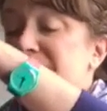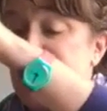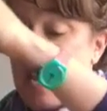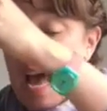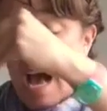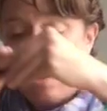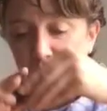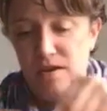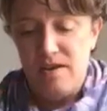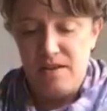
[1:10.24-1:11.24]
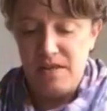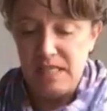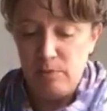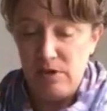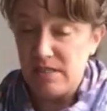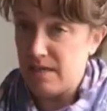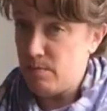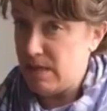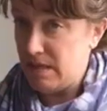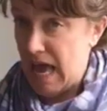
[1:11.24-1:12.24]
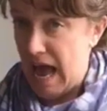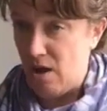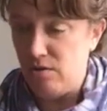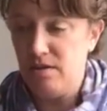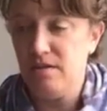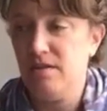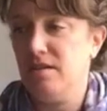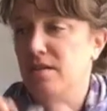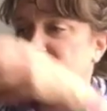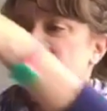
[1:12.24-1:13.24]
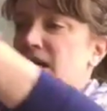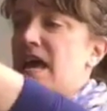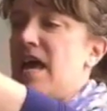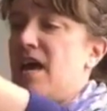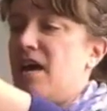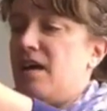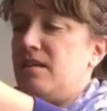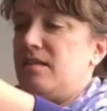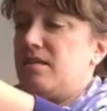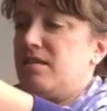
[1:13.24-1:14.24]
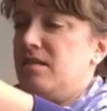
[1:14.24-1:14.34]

Now, this part is going to be loud, and